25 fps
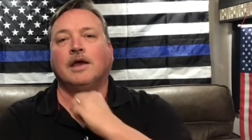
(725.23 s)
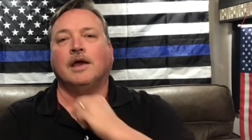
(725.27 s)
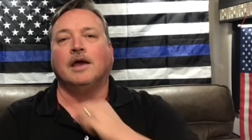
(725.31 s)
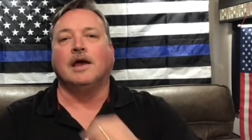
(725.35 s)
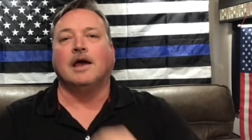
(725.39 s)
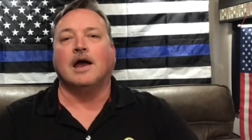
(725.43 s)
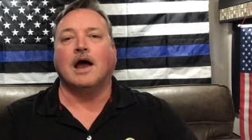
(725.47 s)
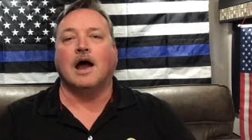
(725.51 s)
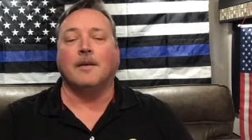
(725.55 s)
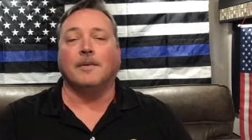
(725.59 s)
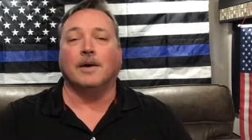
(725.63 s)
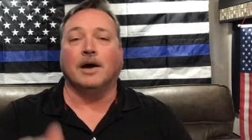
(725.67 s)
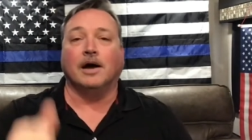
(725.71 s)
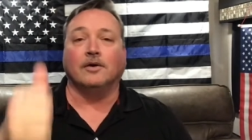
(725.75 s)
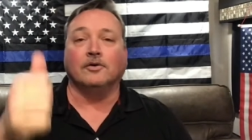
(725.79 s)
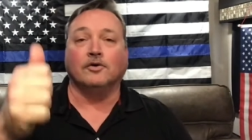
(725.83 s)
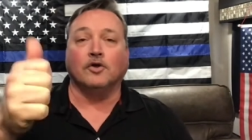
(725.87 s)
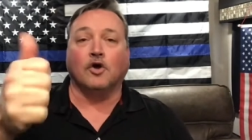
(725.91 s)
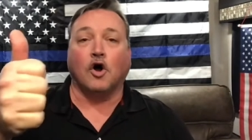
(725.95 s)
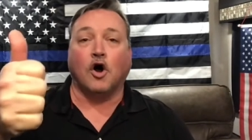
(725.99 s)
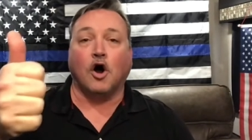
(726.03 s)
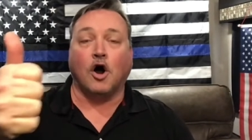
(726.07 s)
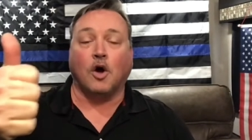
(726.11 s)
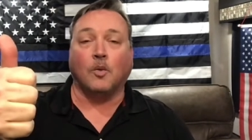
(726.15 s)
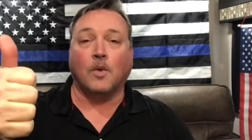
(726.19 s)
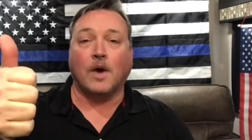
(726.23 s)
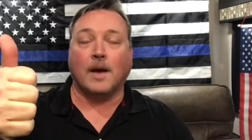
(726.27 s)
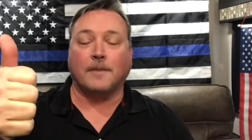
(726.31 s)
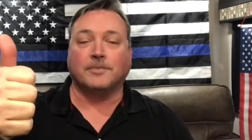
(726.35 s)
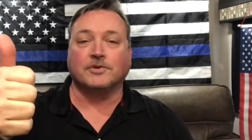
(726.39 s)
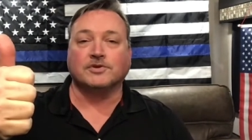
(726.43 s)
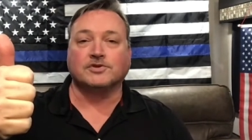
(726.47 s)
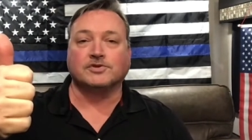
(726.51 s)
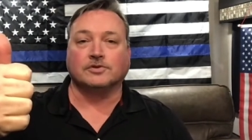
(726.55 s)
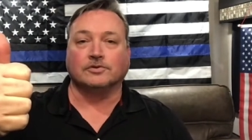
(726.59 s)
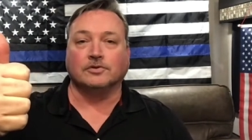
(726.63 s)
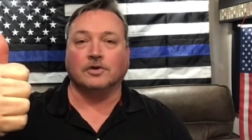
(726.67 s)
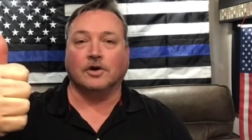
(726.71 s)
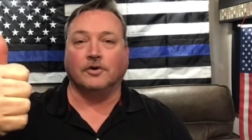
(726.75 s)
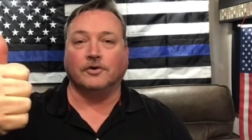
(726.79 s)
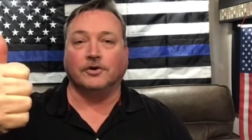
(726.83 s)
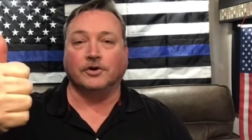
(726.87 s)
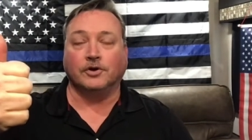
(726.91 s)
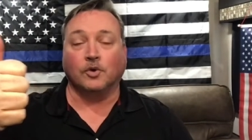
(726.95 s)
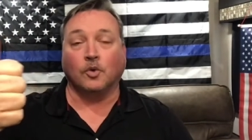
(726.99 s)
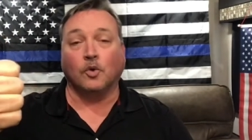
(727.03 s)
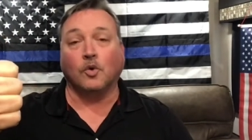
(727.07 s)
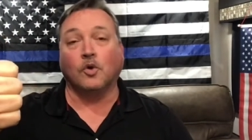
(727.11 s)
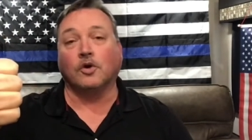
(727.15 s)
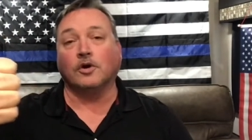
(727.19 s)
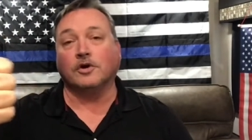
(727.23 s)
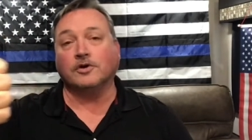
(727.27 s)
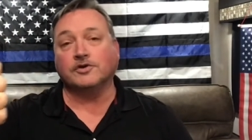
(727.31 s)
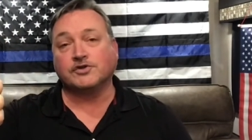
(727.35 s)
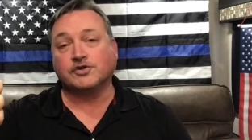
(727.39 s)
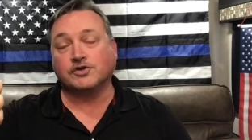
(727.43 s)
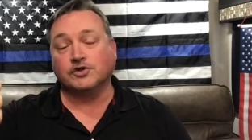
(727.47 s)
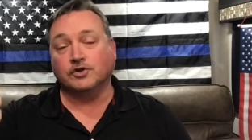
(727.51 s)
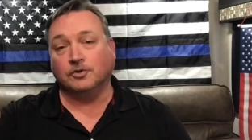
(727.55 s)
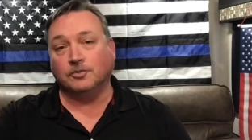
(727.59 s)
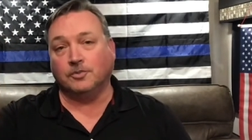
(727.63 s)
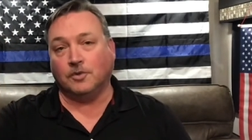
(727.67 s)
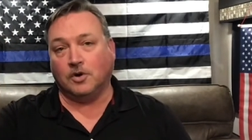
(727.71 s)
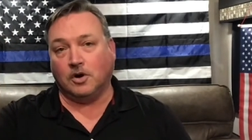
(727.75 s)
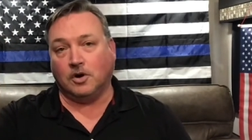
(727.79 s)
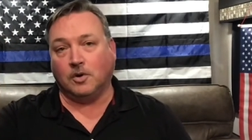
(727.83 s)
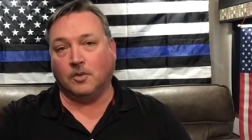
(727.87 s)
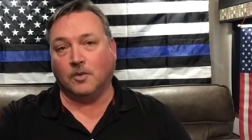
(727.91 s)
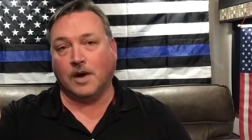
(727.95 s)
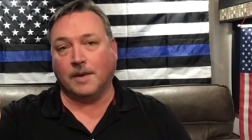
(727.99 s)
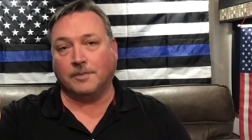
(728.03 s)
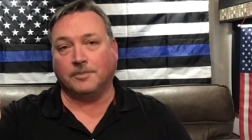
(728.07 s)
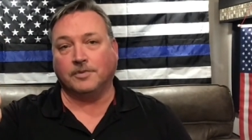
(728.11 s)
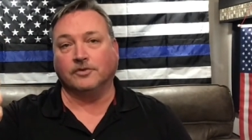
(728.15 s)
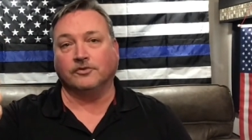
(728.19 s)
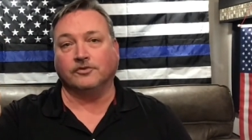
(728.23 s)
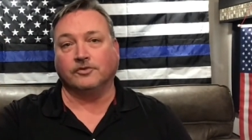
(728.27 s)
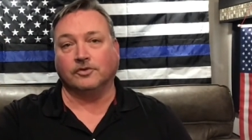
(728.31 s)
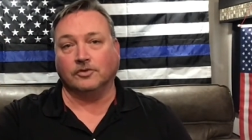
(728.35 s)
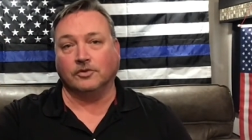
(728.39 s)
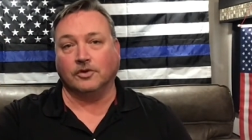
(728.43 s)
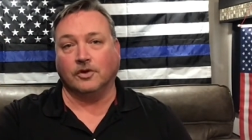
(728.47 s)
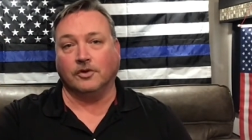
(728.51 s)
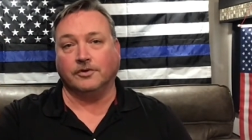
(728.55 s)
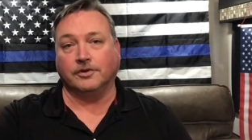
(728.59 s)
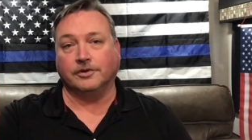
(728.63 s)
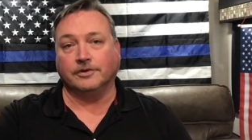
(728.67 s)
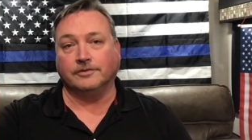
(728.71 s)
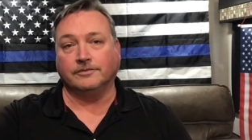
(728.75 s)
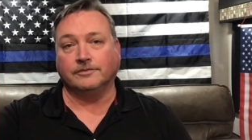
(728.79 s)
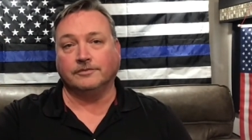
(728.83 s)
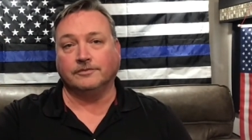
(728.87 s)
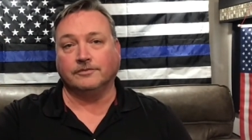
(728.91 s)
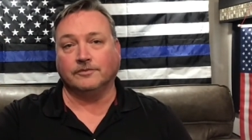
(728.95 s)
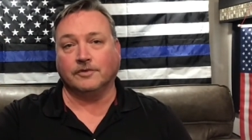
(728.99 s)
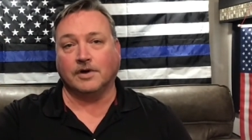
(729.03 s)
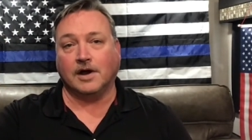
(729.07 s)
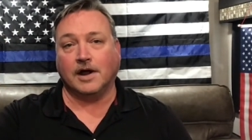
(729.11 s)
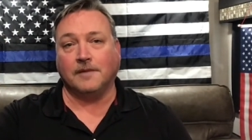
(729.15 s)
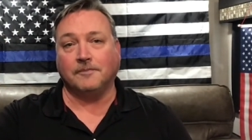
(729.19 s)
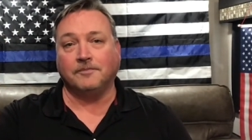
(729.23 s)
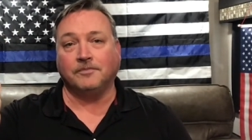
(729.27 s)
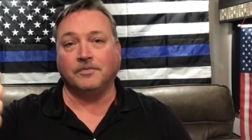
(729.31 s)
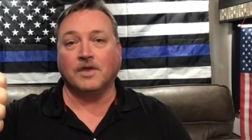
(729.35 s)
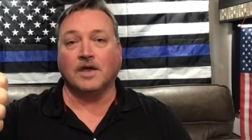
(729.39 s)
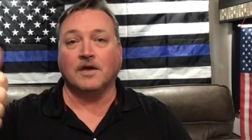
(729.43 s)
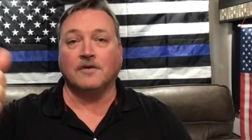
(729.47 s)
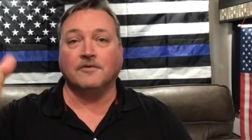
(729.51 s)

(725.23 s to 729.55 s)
How about all weapons are loaded, or assume all weapons are loaded, right?